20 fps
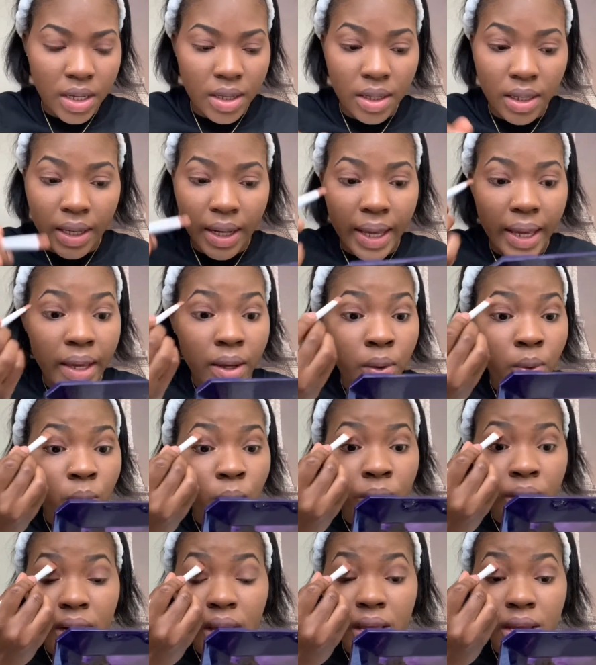Like,
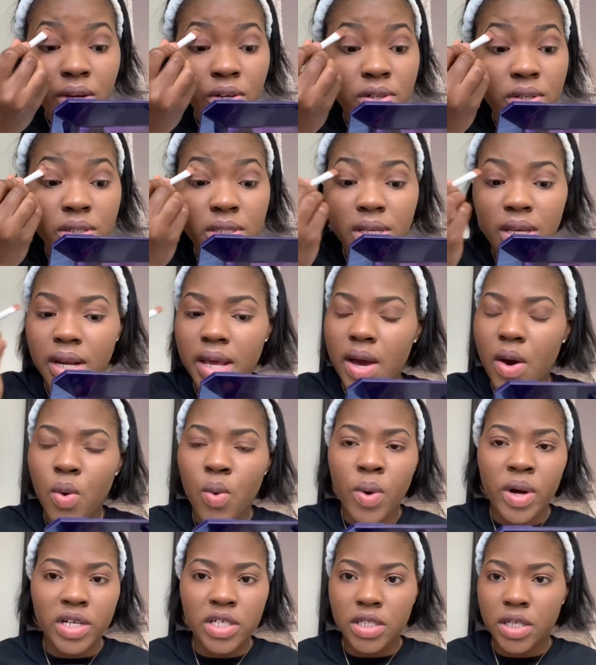when the hairdresser there
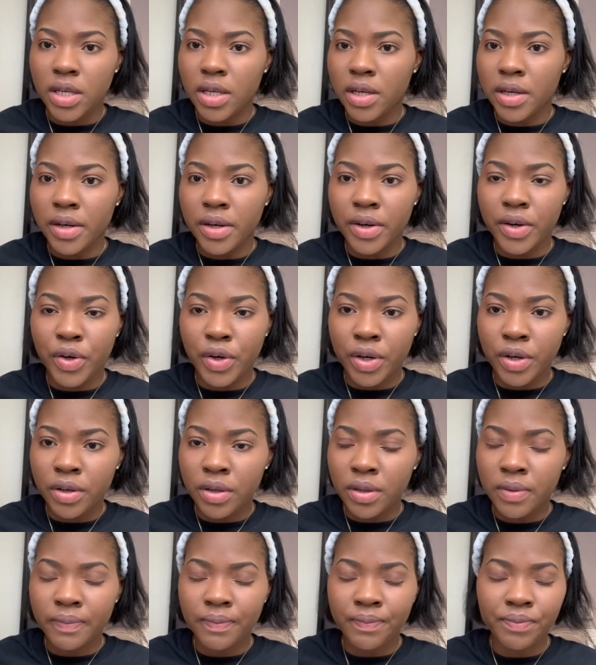wash your hair, girl,